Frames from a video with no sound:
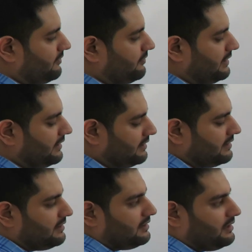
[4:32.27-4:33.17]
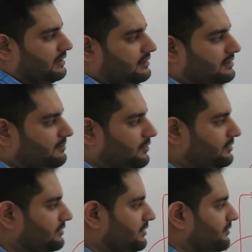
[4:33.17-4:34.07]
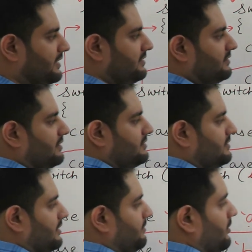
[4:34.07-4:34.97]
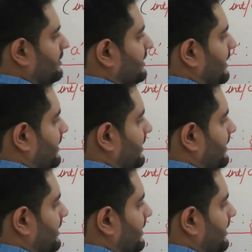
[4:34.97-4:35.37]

carefully. Suppose we discussed about the